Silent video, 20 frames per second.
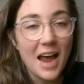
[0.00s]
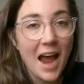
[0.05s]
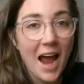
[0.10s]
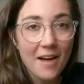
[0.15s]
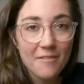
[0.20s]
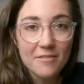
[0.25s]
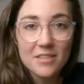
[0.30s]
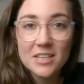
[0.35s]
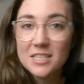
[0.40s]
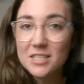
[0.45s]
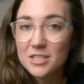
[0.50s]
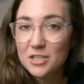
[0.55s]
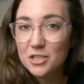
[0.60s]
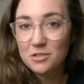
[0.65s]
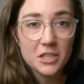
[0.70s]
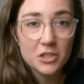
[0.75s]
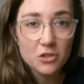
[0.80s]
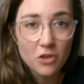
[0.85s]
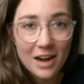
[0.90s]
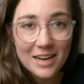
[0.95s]
to have this
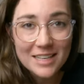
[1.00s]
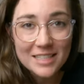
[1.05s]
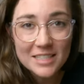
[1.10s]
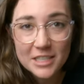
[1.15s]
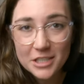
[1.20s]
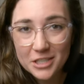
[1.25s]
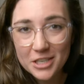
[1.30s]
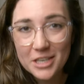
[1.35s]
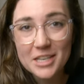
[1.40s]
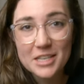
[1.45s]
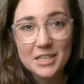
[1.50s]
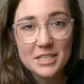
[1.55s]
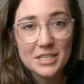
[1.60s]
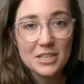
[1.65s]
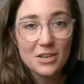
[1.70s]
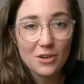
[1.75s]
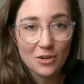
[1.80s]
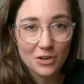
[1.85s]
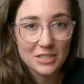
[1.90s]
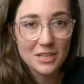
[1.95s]
to dry
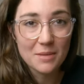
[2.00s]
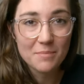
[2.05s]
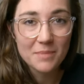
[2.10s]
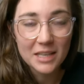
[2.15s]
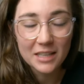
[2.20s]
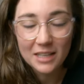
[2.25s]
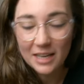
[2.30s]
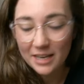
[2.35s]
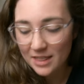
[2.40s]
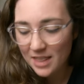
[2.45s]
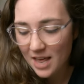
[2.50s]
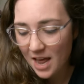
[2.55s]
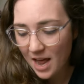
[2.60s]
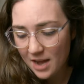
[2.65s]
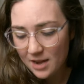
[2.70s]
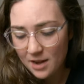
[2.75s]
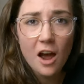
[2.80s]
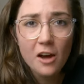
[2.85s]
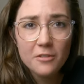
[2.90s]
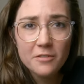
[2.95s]
dishes or something like
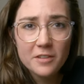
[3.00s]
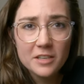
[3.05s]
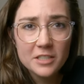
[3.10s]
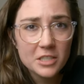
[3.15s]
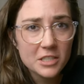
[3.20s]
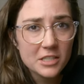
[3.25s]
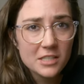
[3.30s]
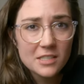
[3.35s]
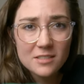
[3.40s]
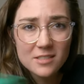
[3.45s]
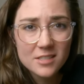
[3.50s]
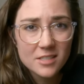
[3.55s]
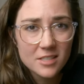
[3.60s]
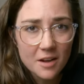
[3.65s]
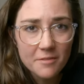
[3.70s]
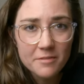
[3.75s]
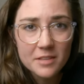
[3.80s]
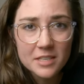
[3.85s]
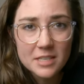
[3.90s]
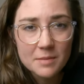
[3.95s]
that. I often just
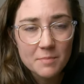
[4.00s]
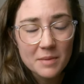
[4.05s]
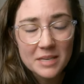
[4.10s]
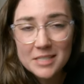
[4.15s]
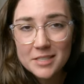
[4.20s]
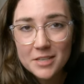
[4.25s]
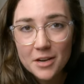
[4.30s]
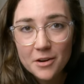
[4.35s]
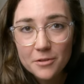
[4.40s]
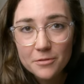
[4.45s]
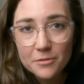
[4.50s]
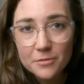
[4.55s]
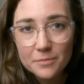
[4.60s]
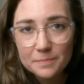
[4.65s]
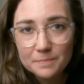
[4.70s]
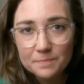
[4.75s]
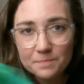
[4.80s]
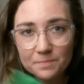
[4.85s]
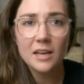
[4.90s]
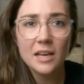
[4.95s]
stuff this in my stove.
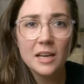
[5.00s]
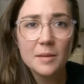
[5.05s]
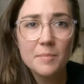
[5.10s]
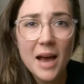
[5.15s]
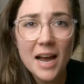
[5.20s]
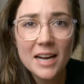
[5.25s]
It